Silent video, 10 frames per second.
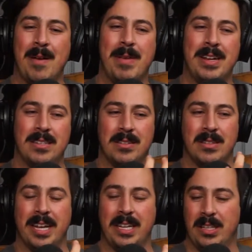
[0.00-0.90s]
meant to
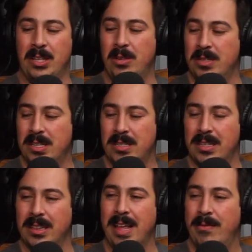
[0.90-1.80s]
like use its
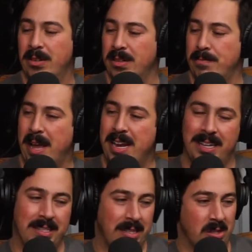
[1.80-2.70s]
leverage
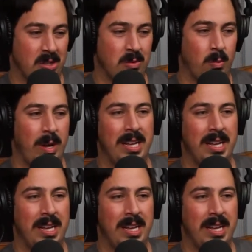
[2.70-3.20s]
appendix and swing.